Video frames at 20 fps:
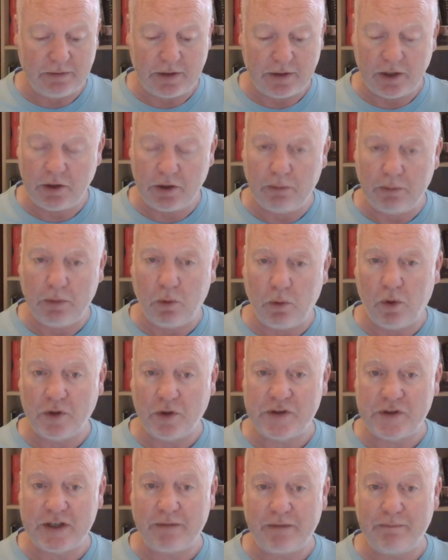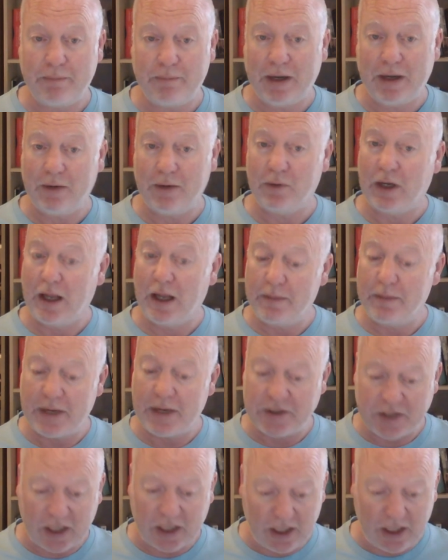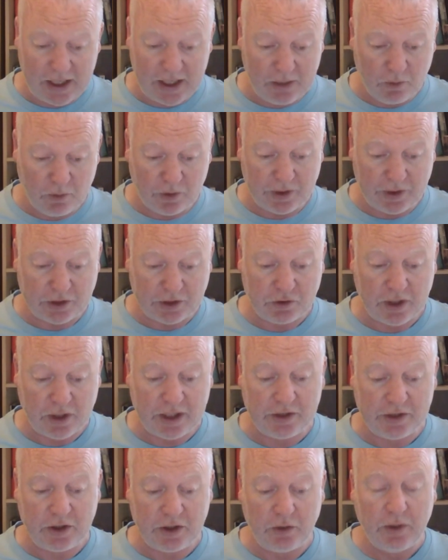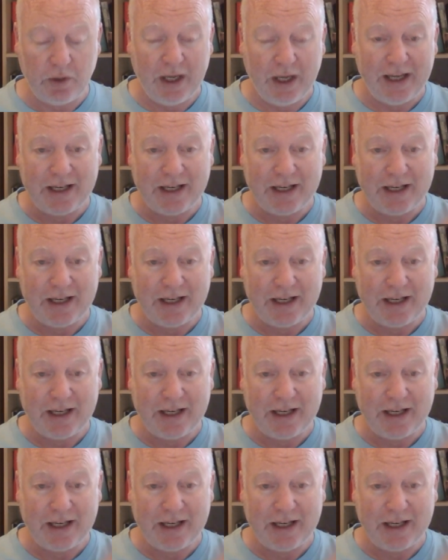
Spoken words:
the number one 7-pound claimer. It's clear what they're trying to do.